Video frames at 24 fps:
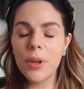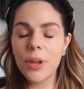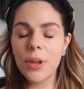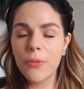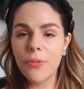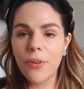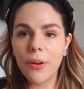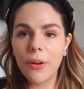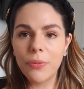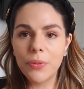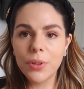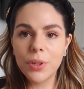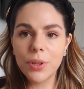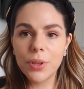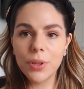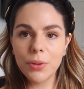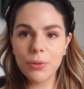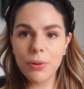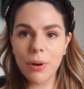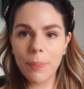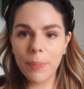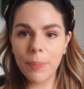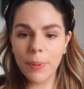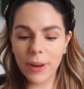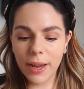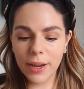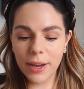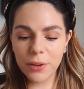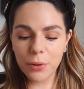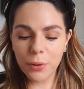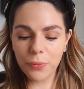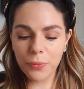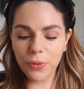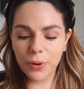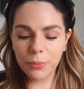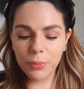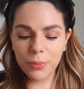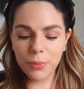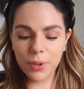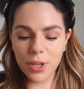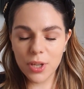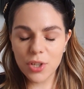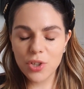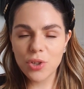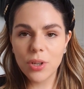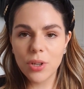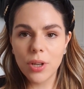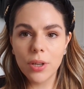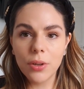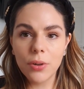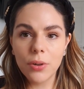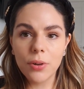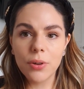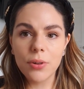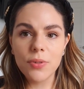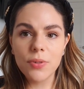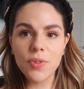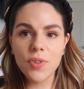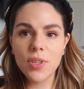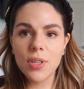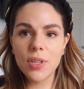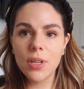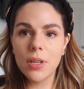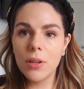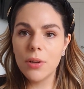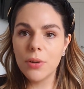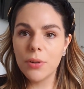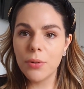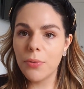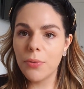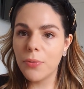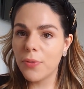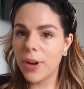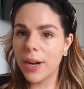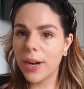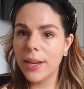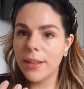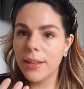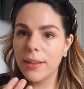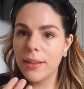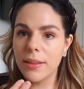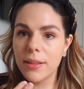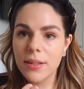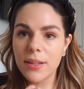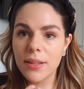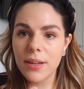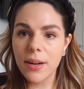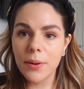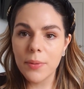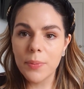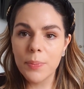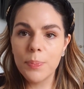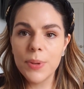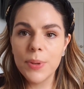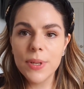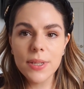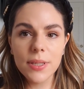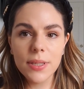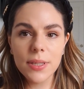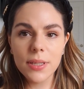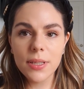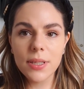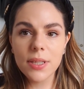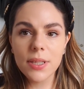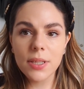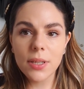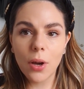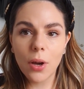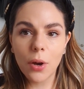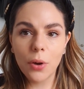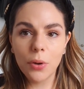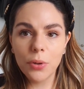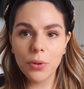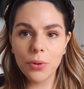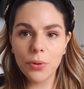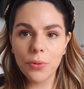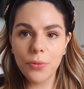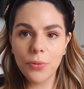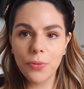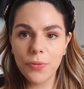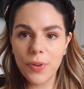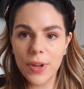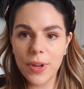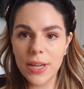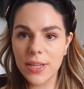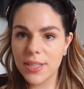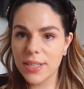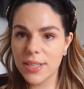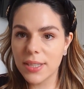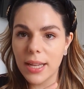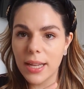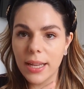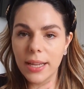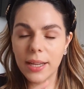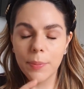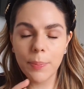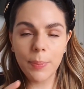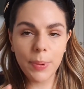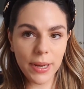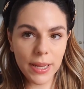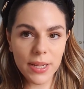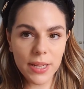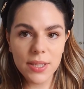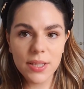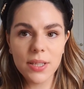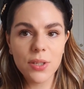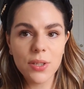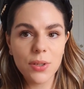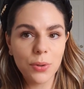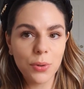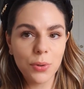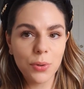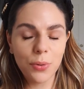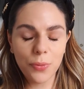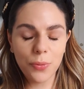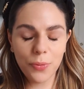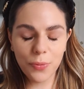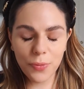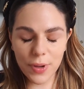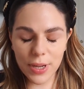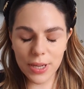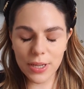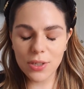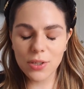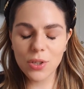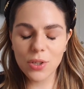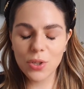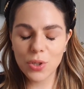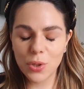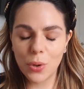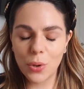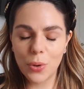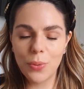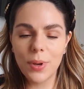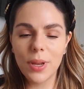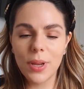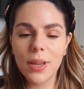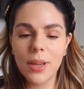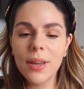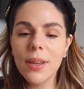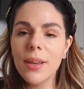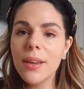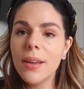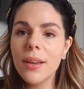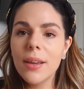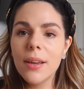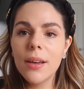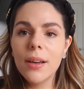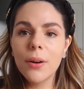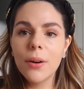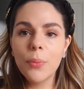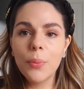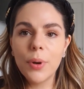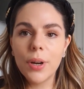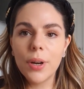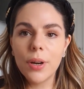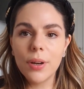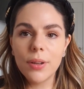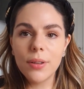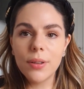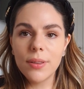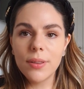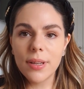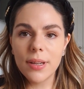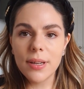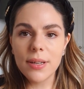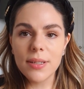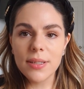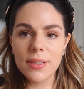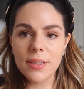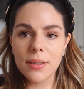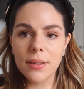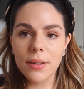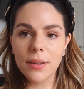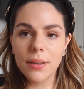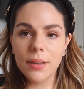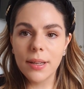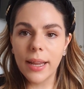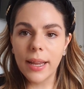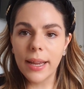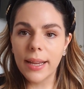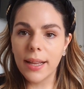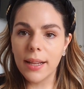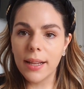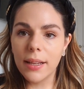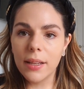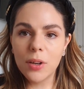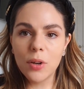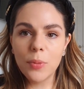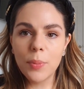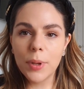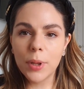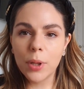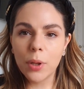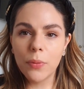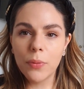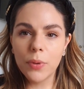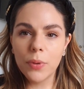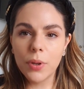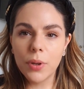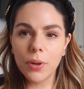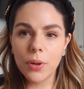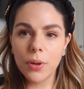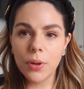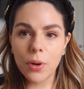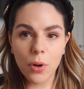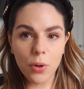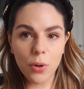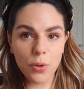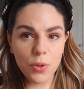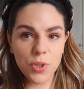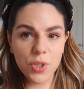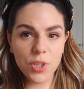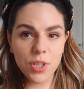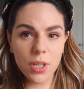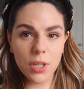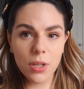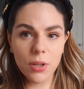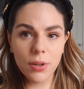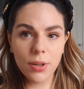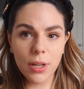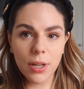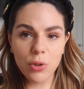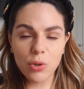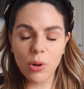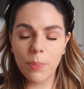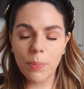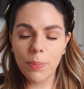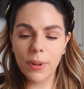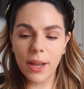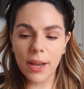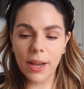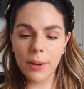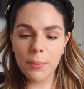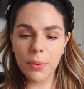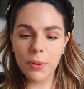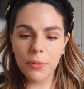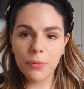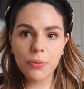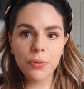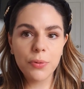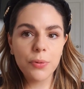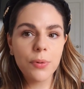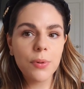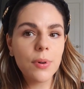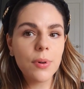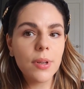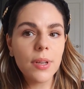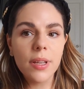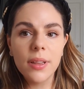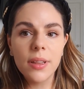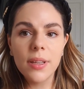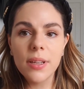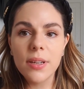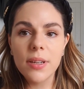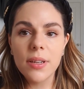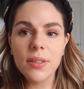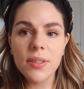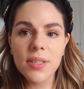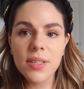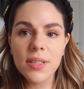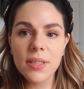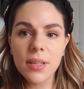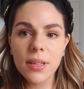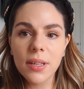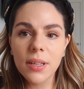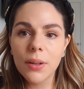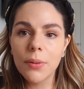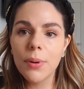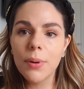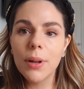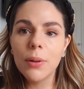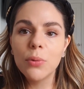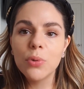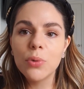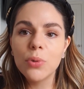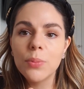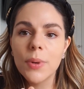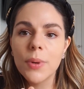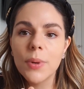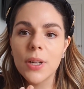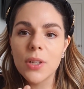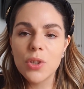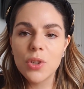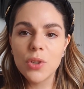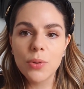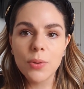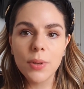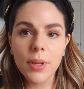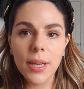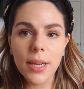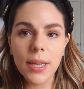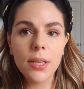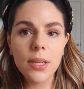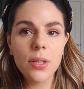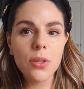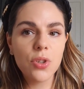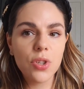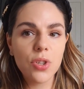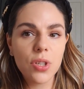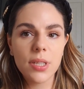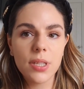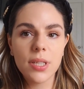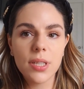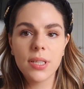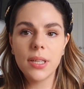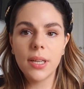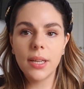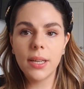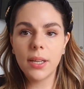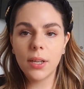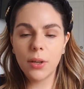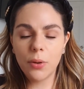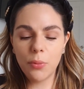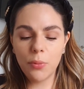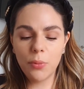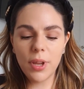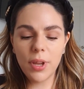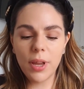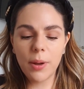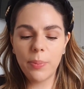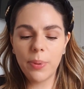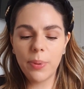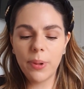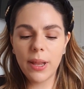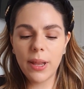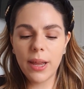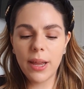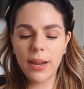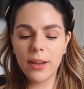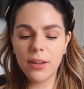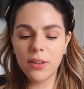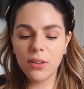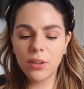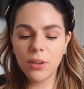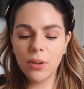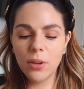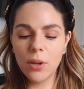if after you apply your foundation and your concealer, you find that there are pieces on your face, like places on your face, where there's like a little bit of the concealer that you applied before, it didn't stick around too much, you can just like reapply it